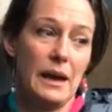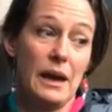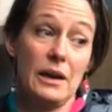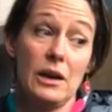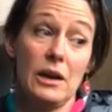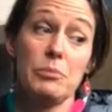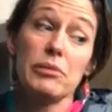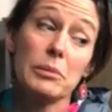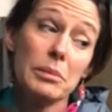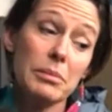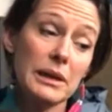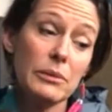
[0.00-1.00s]
And I
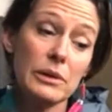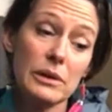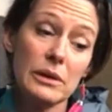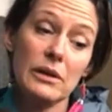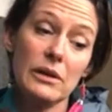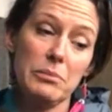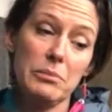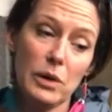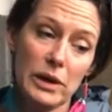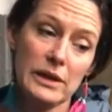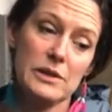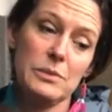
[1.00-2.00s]
probably wouldn't have
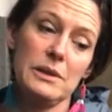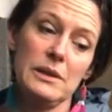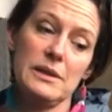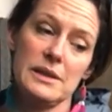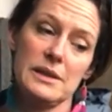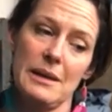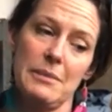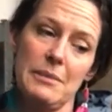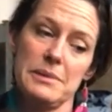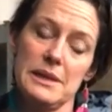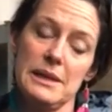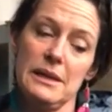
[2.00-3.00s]
worked with the
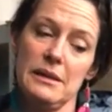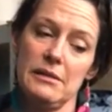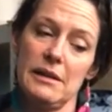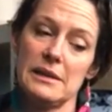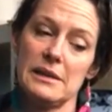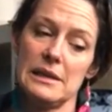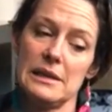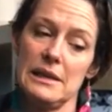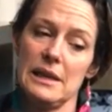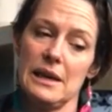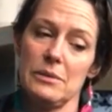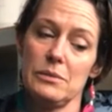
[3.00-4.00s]
stamps either,
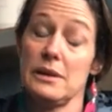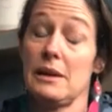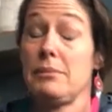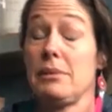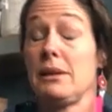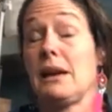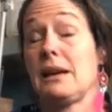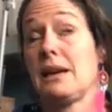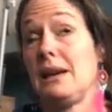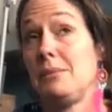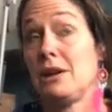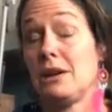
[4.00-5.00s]
actually. But that
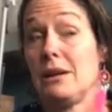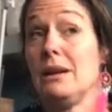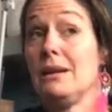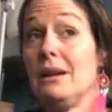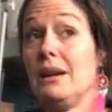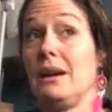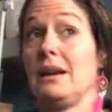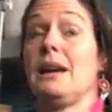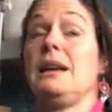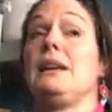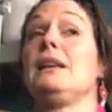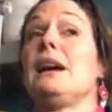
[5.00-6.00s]
came
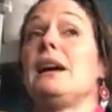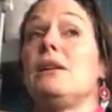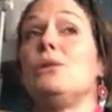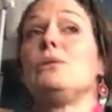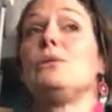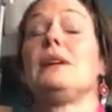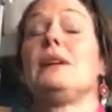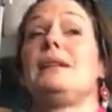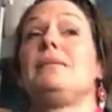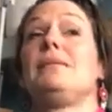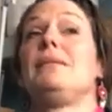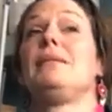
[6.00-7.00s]
again, that
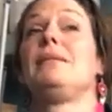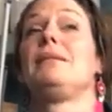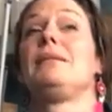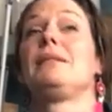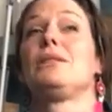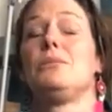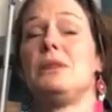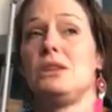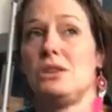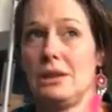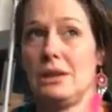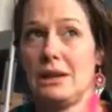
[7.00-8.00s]

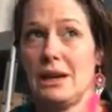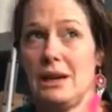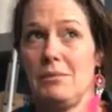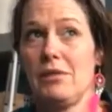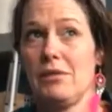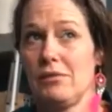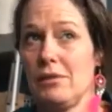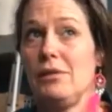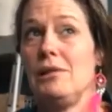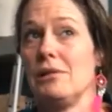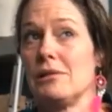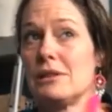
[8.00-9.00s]
commission came
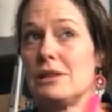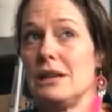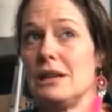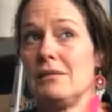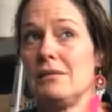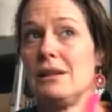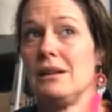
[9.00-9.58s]
through lockdown.